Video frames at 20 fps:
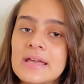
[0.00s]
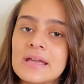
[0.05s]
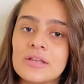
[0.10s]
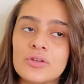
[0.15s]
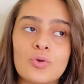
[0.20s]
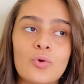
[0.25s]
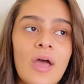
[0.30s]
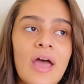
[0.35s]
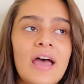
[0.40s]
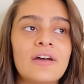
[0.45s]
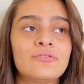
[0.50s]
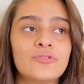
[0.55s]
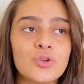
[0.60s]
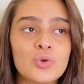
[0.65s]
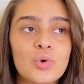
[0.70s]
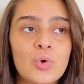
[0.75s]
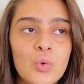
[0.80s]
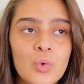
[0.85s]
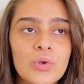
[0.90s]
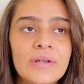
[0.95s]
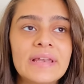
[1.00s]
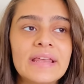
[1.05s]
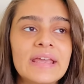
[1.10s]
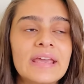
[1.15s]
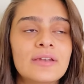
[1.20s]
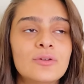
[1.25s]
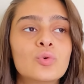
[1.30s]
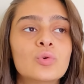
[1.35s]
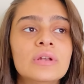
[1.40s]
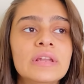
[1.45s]
You have to only
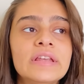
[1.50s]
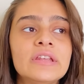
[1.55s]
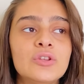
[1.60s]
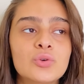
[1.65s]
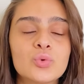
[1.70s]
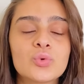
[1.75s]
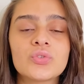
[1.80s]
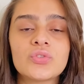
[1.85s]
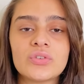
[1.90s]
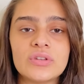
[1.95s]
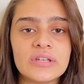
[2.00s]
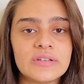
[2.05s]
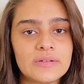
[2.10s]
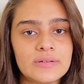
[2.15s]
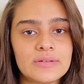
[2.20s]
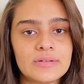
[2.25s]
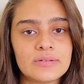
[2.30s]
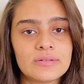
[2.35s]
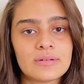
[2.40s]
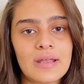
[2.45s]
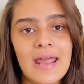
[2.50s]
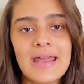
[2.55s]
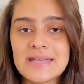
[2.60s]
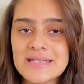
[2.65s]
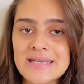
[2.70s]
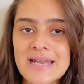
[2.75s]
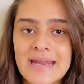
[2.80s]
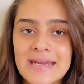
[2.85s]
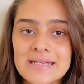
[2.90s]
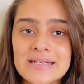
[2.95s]
use this at
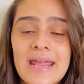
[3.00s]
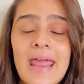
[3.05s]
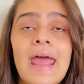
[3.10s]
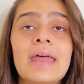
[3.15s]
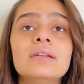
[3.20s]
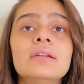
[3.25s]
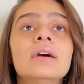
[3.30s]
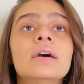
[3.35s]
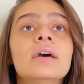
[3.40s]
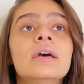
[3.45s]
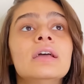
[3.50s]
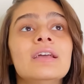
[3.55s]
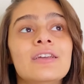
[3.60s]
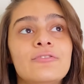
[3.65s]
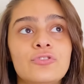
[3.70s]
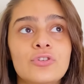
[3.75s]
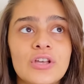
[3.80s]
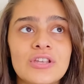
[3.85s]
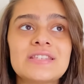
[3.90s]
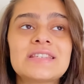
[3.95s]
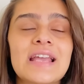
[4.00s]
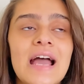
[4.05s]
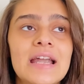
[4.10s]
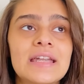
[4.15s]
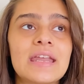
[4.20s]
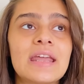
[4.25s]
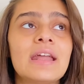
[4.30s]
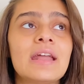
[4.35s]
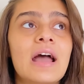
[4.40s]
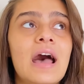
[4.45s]
night. And if you're
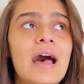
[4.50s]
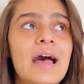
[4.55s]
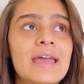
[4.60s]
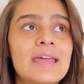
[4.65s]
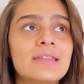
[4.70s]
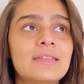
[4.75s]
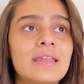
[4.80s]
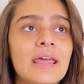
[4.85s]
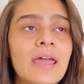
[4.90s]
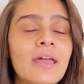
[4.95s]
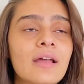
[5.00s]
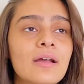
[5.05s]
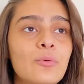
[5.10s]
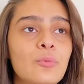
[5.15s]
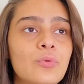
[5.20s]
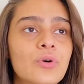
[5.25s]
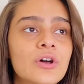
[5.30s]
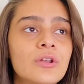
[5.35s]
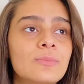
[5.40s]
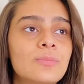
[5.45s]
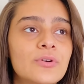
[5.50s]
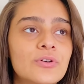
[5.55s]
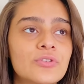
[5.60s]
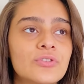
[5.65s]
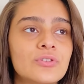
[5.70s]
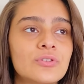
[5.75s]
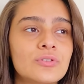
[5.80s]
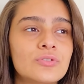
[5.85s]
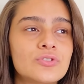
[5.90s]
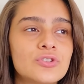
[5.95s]
starting, I think one
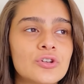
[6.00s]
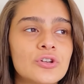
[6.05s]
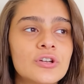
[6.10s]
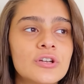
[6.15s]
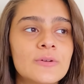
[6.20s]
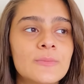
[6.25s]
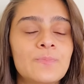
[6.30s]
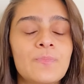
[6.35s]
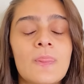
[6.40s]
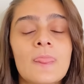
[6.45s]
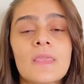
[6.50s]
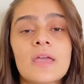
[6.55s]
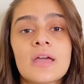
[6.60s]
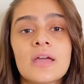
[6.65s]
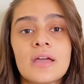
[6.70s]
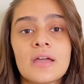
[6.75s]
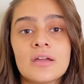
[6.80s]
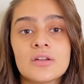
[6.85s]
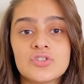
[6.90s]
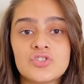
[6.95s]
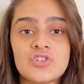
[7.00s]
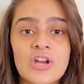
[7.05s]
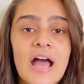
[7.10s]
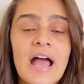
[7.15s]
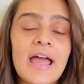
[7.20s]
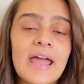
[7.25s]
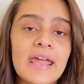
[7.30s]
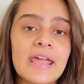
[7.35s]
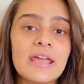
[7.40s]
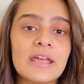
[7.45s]
person should
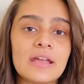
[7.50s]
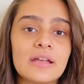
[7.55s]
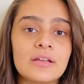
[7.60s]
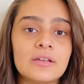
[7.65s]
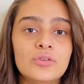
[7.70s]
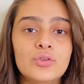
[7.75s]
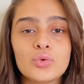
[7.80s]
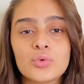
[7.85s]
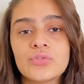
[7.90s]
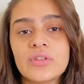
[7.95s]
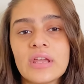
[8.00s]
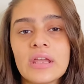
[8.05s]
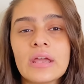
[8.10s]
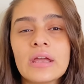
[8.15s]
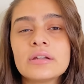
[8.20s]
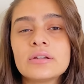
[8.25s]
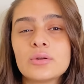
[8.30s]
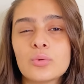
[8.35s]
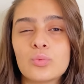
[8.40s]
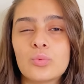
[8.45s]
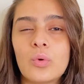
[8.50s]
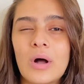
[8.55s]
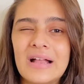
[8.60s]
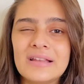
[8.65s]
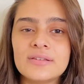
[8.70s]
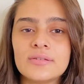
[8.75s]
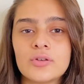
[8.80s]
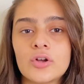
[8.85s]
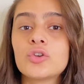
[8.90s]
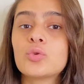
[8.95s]
try using it
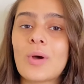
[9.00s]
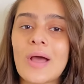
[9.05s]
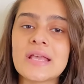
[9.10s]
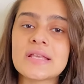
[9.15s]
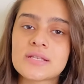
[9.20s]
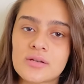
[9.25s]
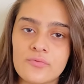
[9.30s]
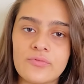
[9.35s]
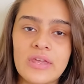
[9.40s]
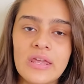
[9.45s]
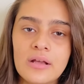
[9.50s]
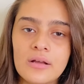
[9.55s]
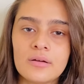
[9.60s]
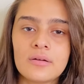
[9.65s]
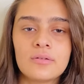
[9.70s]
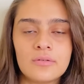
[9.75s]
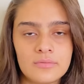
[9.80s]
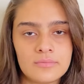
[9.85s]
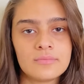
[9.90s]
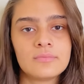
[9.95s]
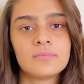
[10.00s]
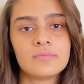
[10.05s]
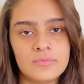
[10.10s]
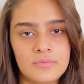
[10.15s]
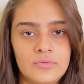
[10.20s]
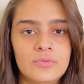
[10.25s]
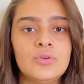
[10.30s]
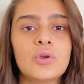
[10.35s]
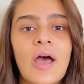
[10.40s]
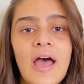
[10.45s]
once or twice a week.
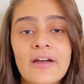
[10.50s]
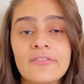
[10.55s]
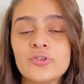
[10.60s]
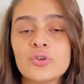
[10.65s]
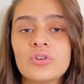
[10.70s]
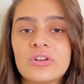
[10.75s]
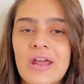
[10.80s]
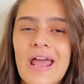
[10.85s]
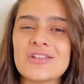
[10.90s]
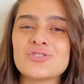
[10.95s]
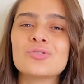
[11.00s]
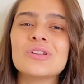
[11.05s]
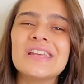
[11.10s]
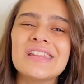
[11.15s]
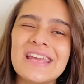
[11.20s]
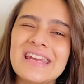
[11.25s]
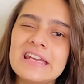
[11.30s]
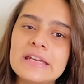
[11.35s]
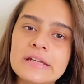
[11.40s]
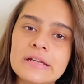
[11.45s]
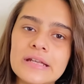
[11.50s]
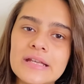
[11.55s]
You have to gradually then